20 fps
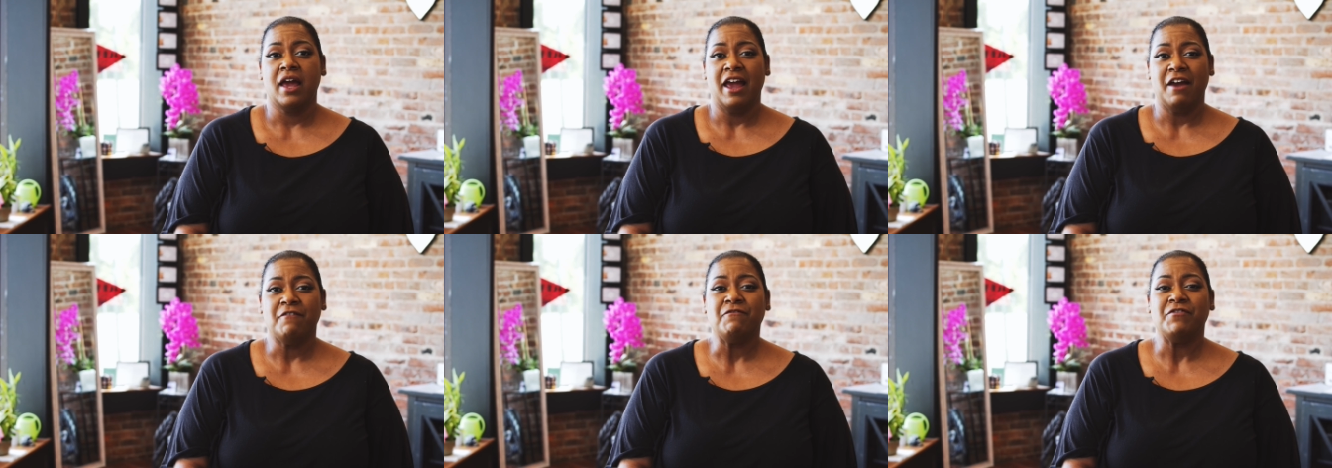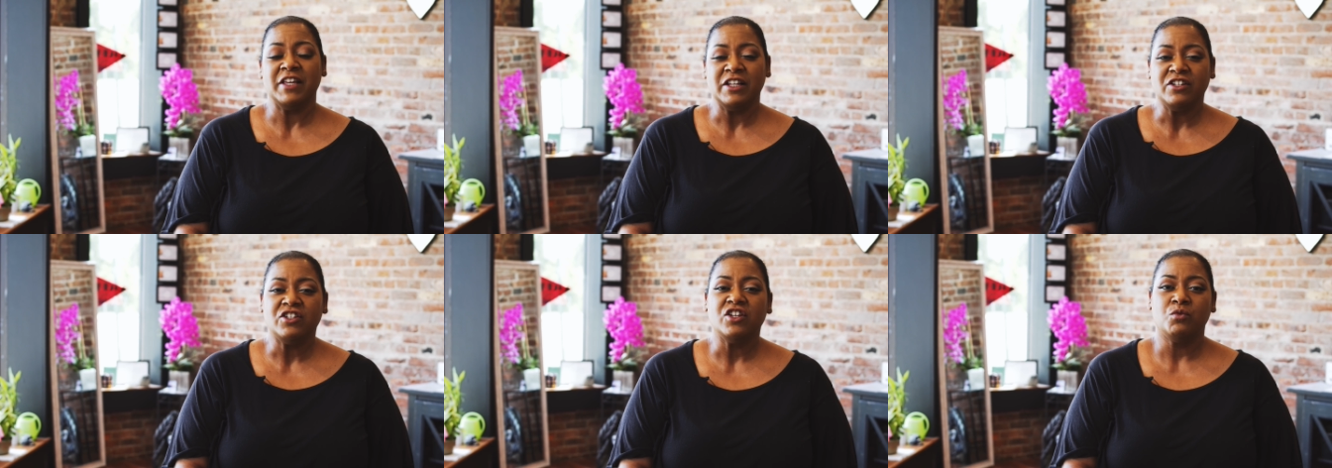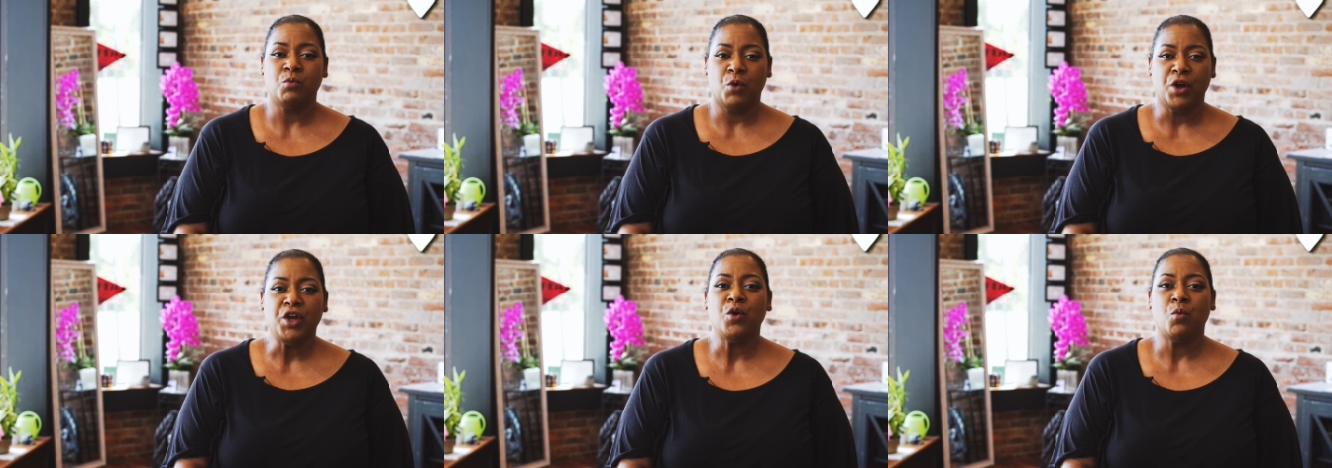if this
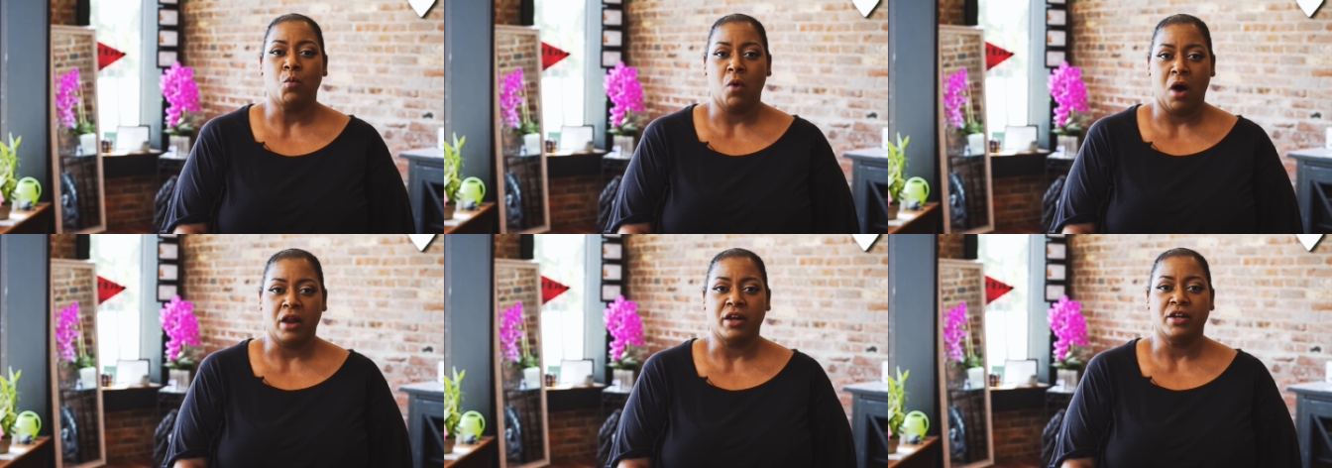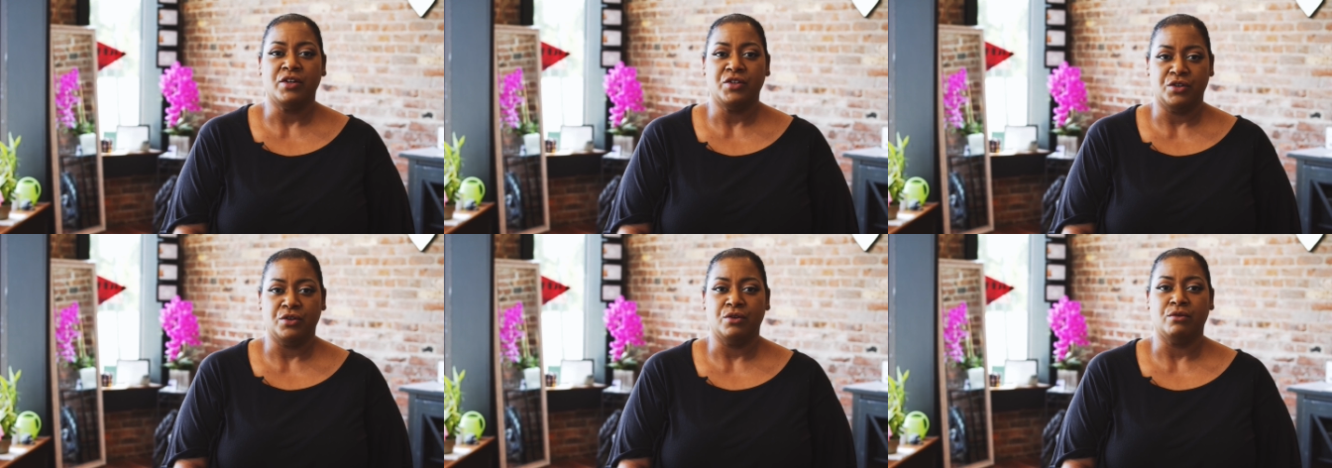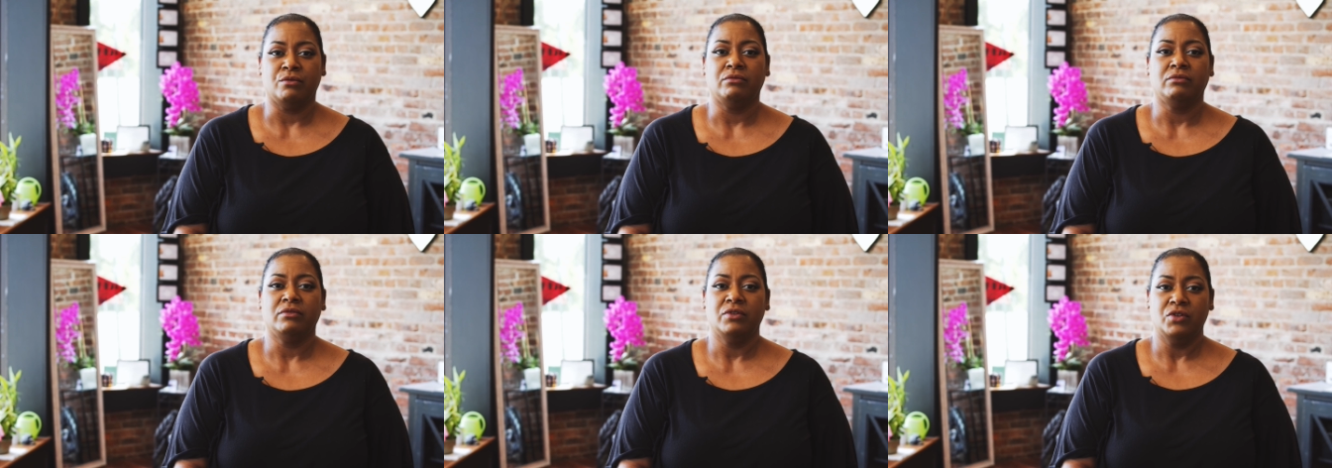is what you want to
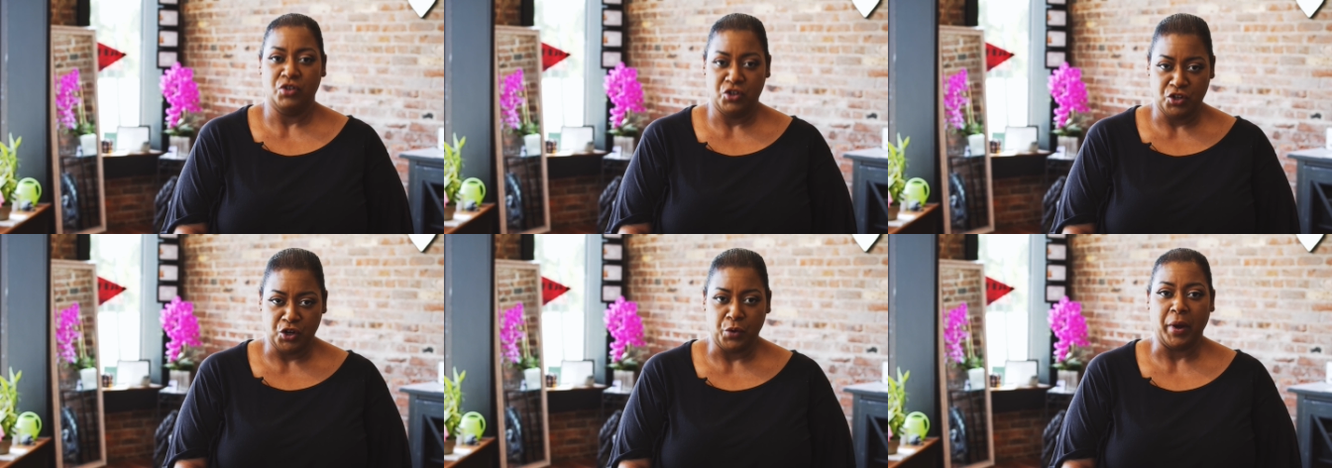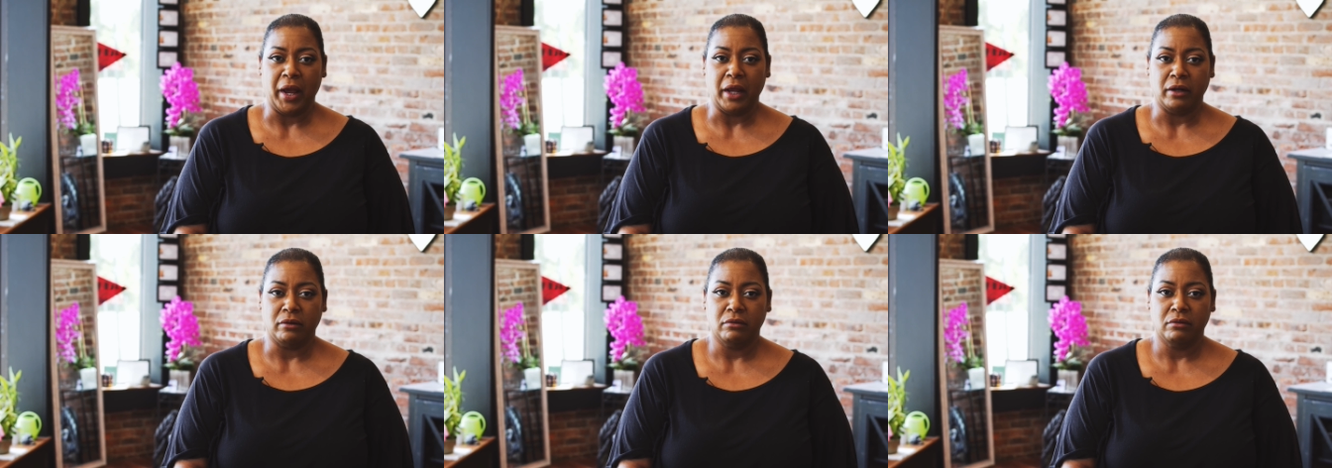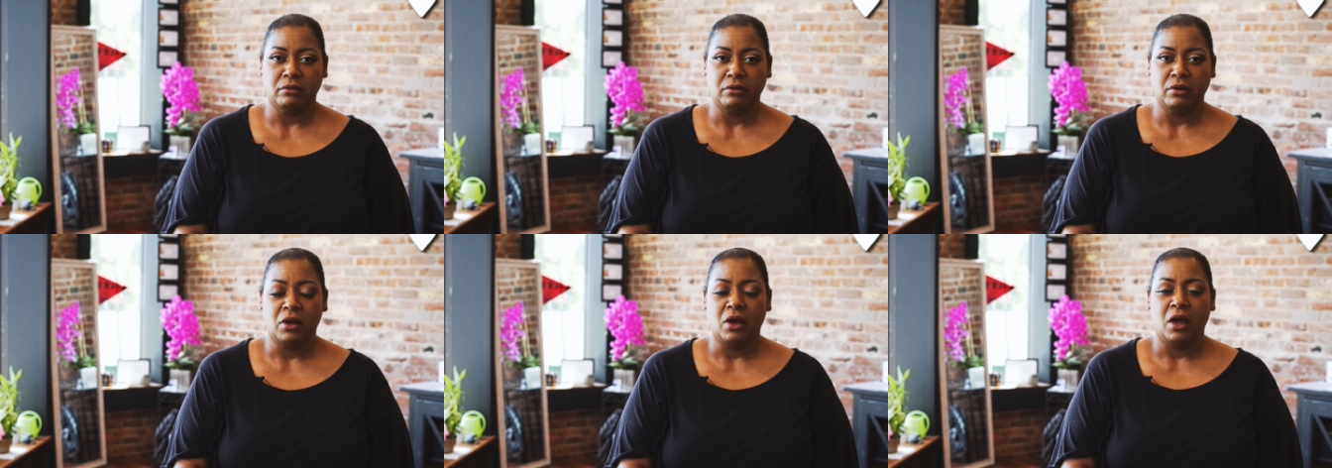do, do it.
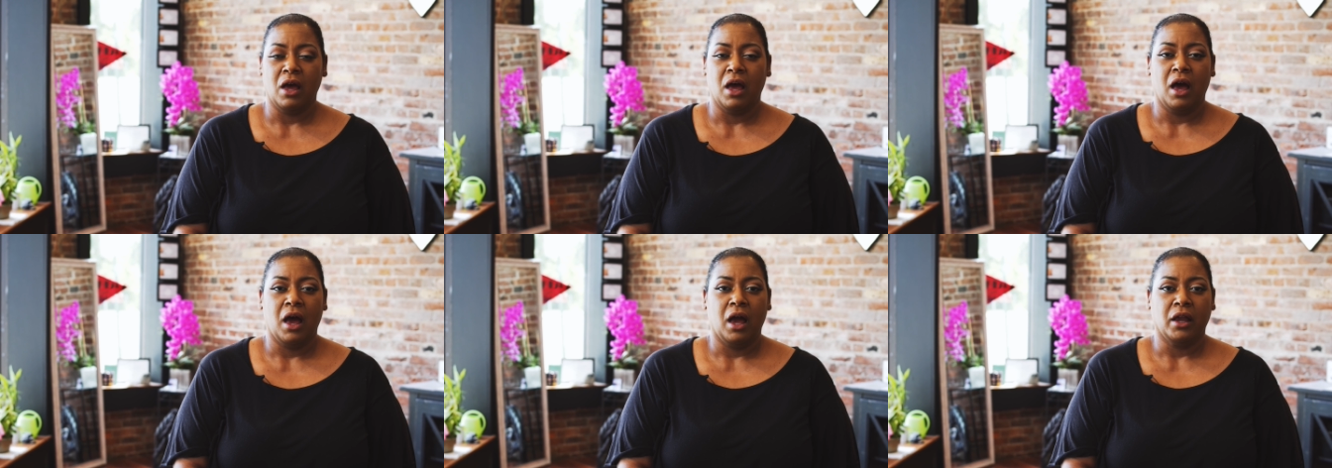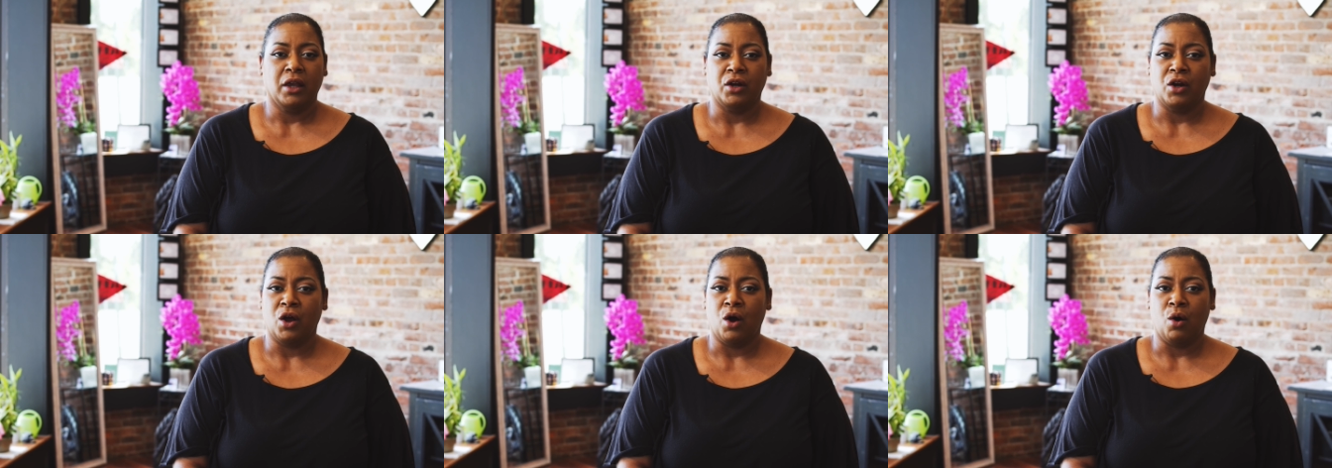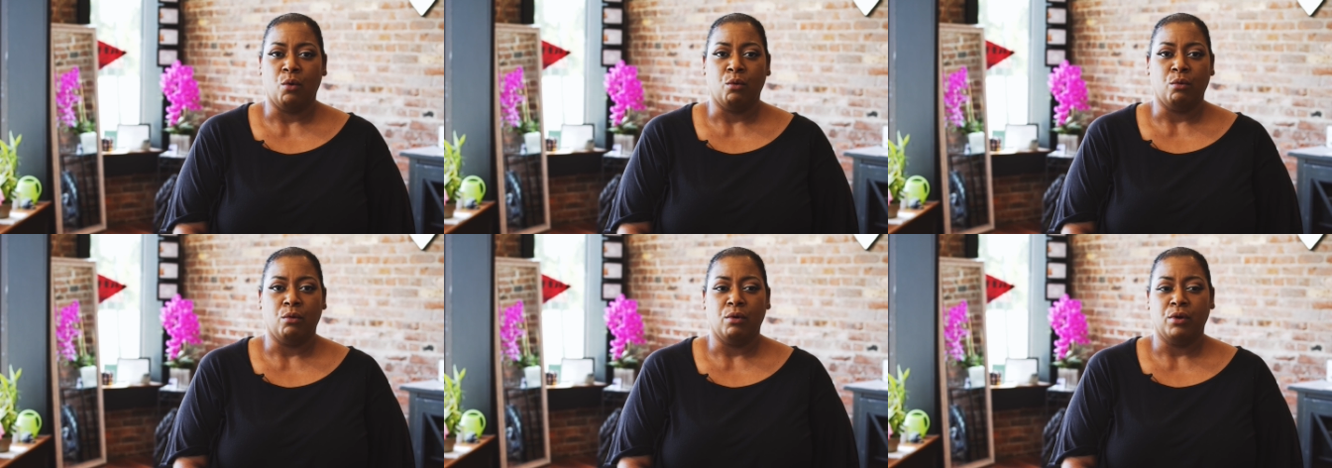You know,